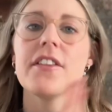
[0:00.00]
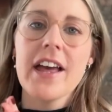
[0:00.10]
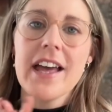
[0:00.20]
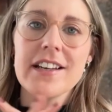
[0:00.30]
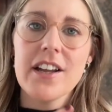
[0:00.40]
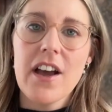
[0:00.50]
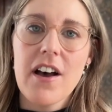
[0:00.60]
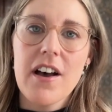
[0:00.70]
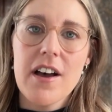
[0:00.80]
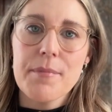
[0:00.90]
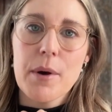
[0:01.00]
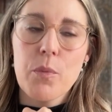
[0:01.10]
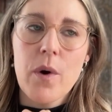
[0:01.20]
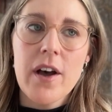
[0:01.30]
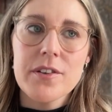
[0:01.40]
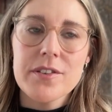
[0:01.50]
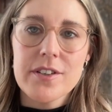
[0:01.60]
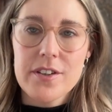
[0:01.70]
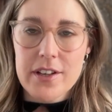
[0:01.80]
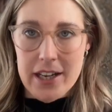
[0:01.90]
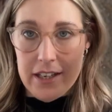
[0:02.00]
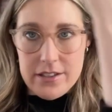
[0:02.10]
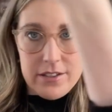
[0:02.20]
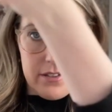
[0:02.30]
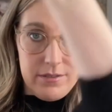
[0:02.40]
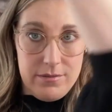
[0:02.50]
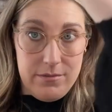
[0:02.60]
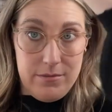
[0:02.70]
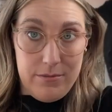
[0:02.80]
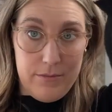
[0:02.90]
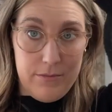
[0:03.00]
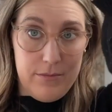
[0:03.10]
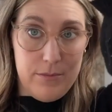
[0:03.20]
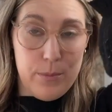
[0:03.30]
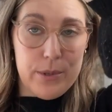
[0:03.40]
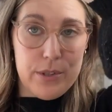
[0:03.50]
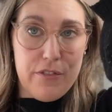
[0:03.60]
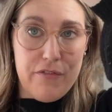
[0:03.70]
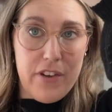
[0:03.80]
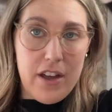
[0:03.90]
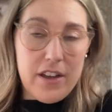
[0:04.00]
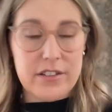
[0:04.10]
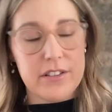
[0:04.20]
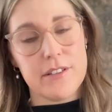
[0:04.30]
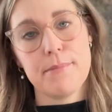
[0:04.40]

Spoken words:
Then whilst this was the first